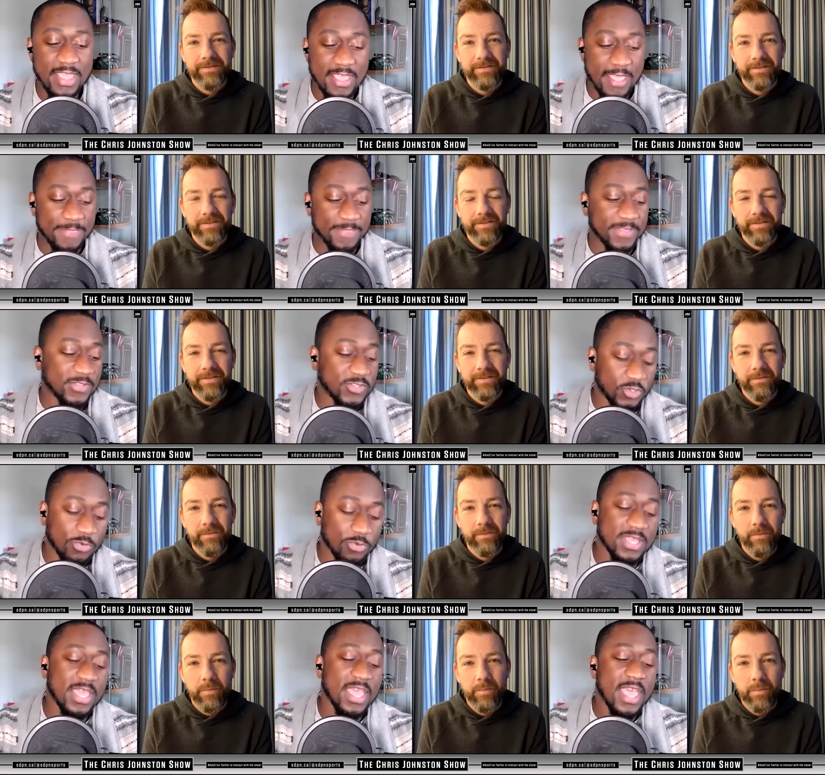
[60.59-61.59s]
Speaker 1: and the
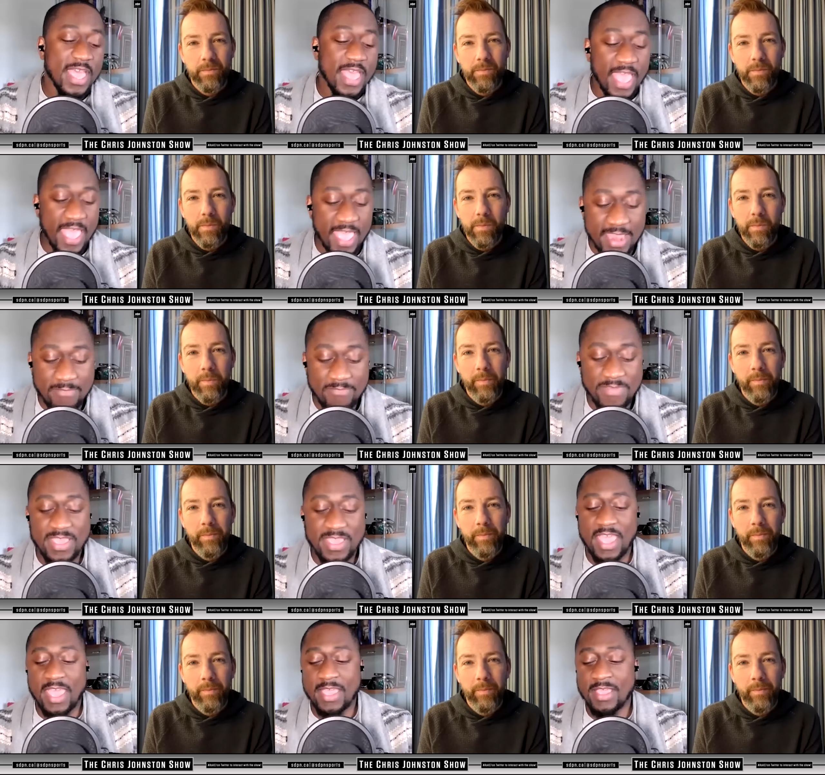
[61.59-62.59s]
ensuing N
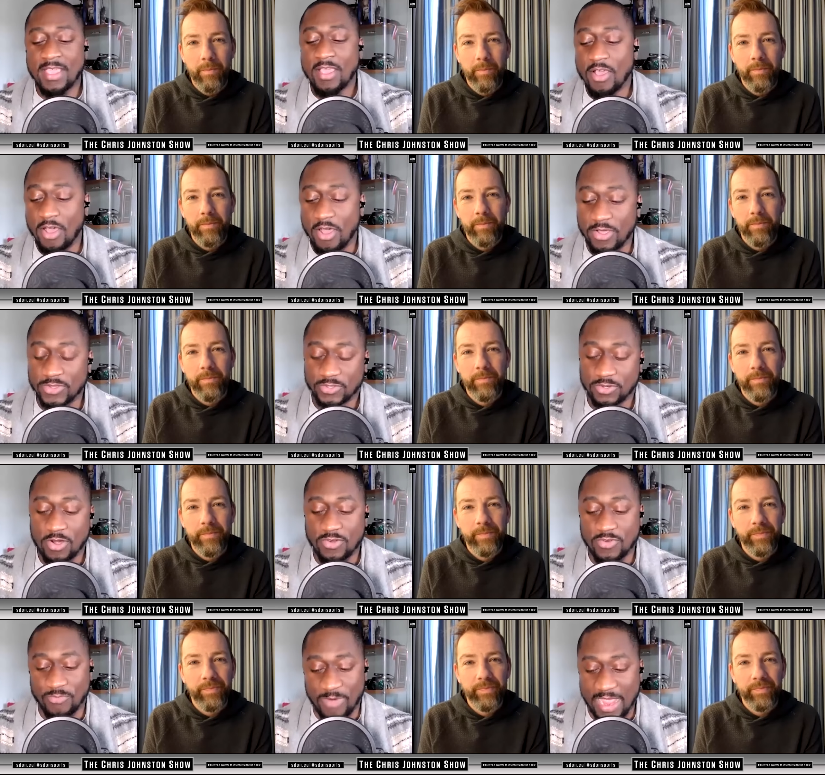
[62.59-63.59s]
B A All-Star
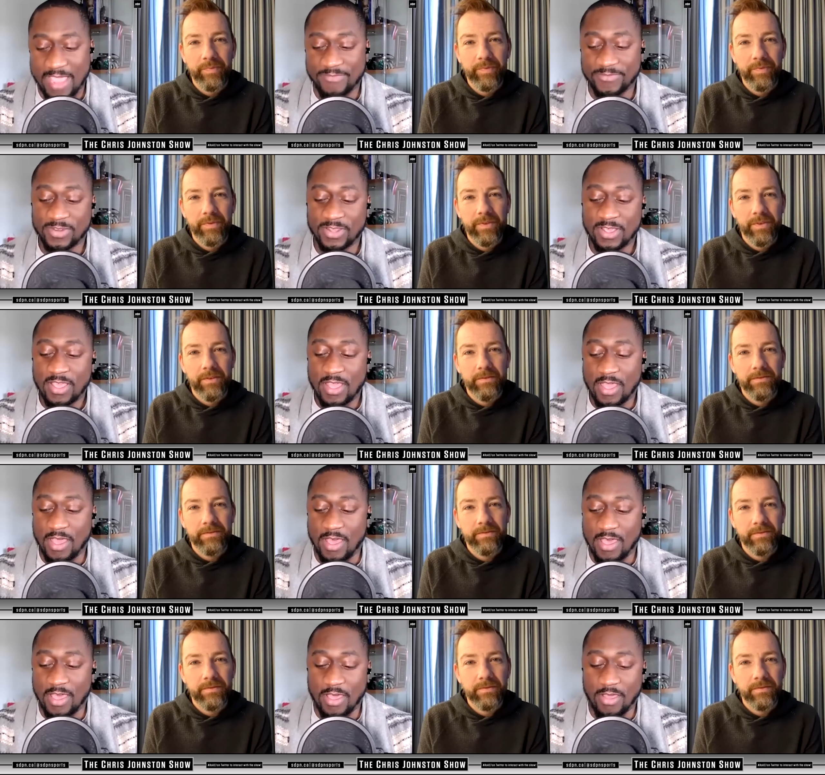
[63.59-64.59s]
draft,
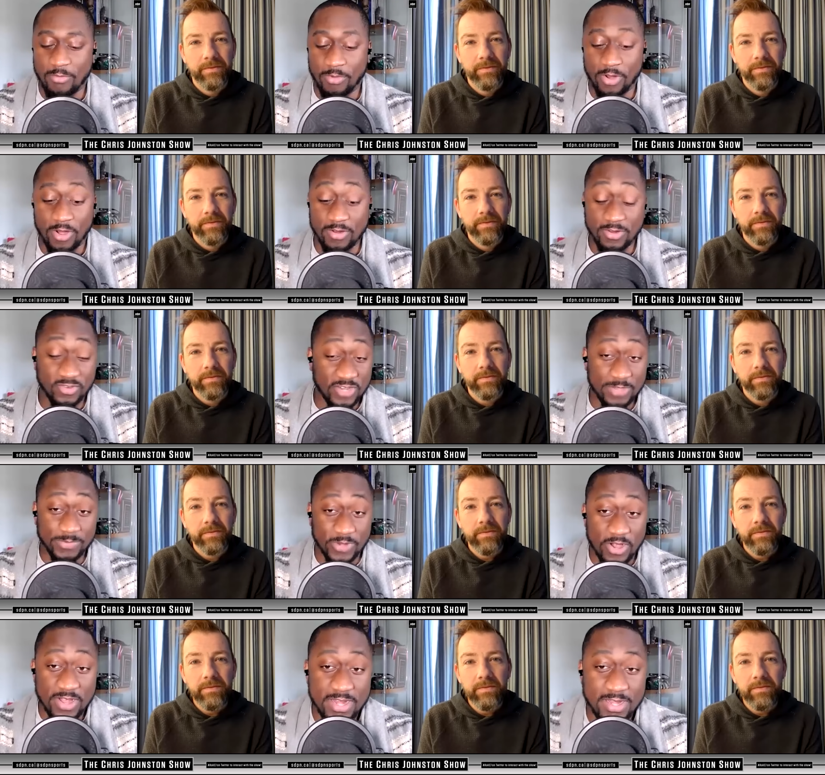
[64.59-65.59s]
uh, where James
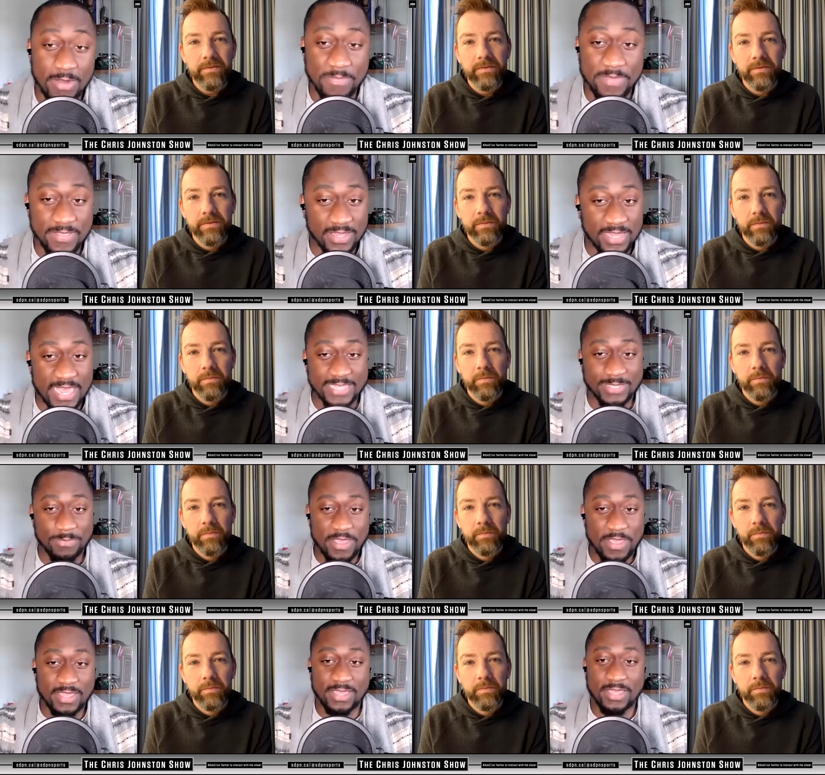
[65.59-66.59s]
Harden ended up being the last
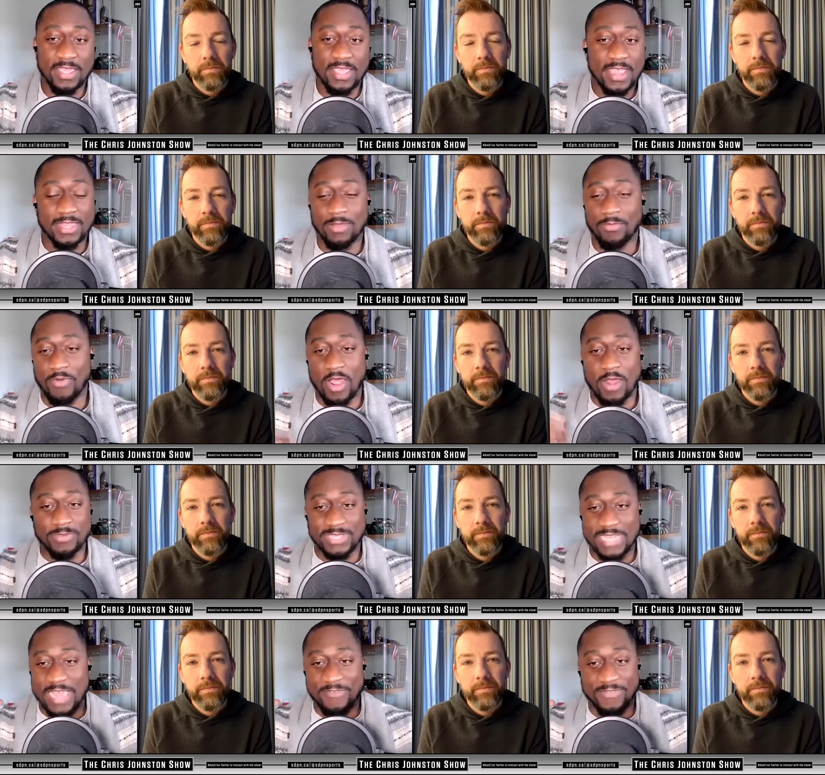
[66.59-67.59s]
pick, and LeBron
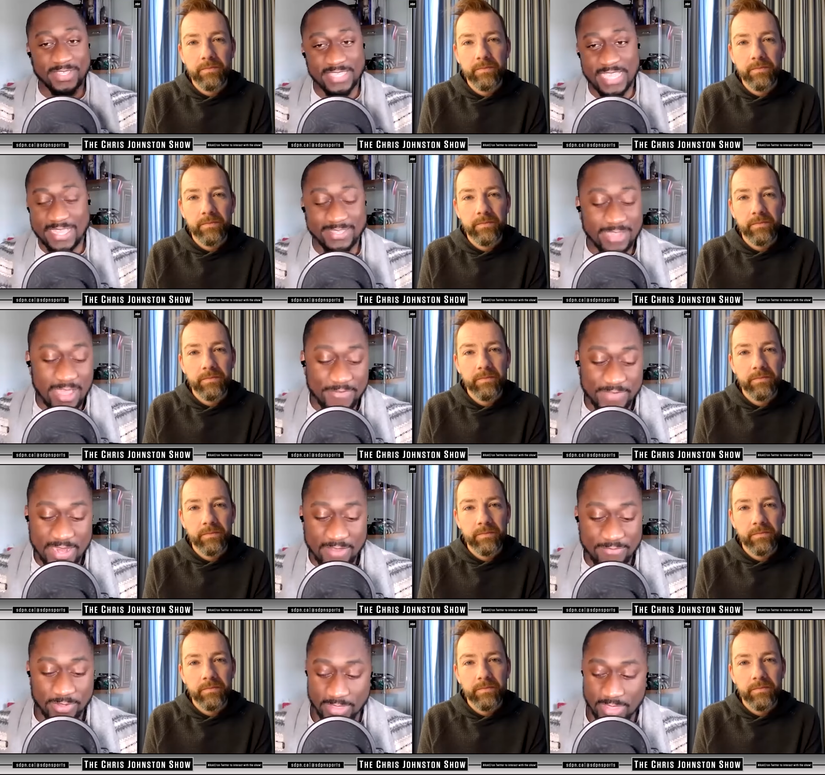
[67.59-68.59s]
was laughing his ass off at
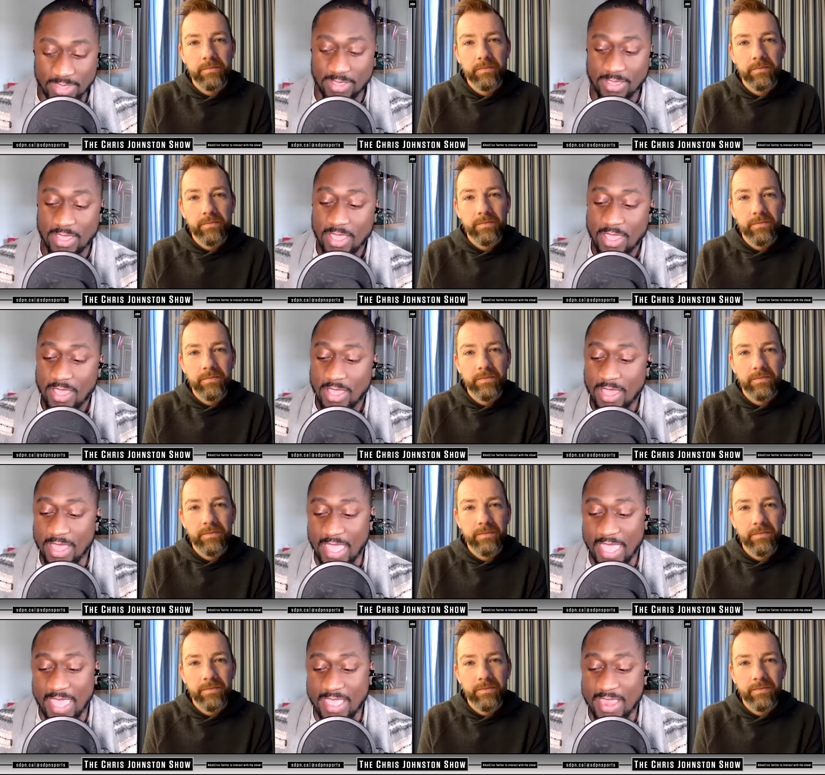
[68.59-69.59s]
everything.
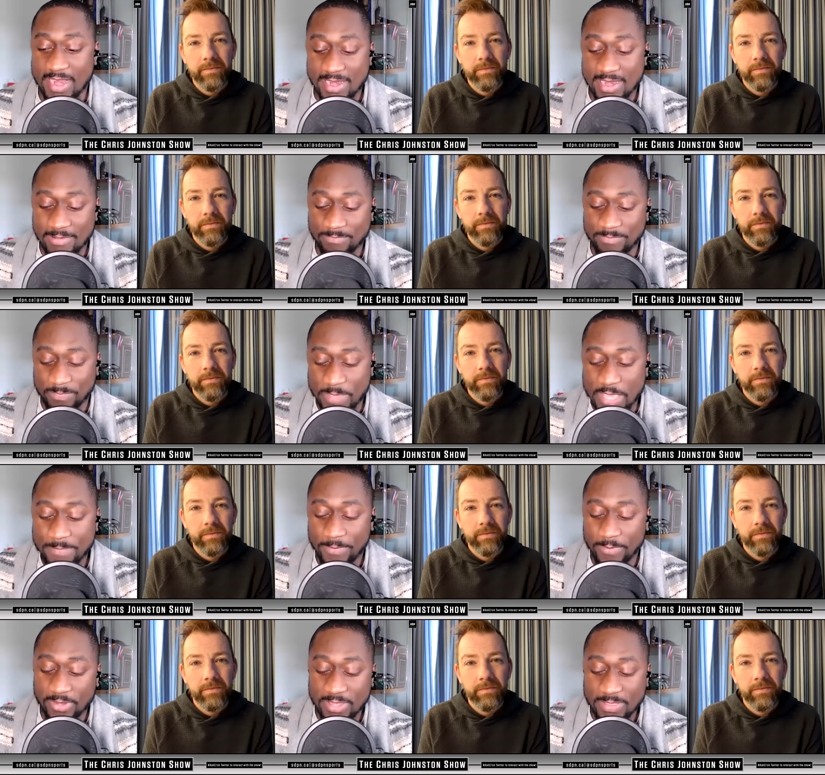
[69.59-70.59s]
And
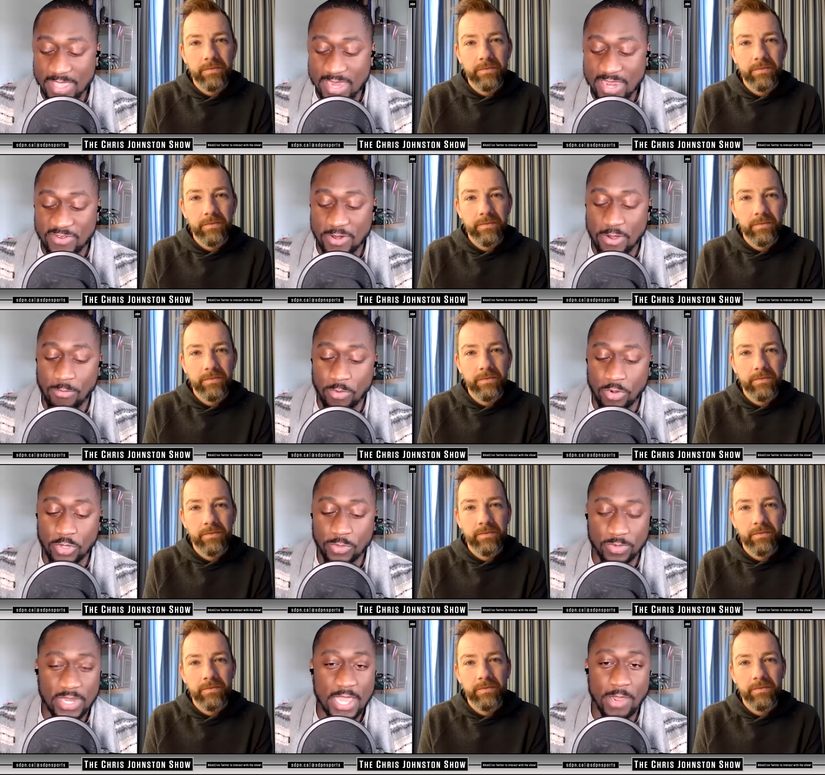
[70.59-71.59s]
people in the N H L world
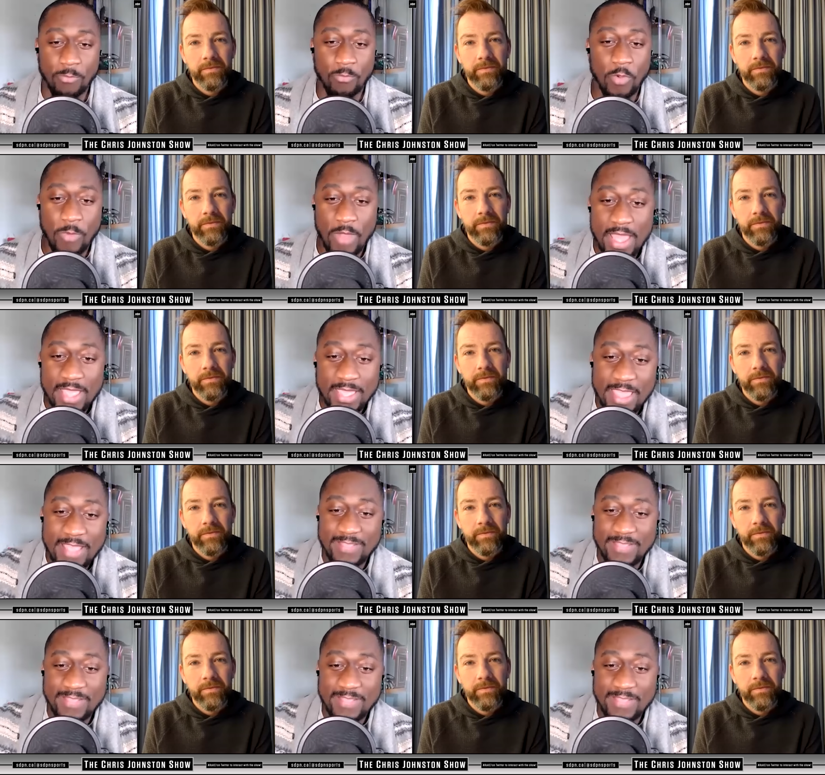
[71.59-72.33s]
were like, well, why can't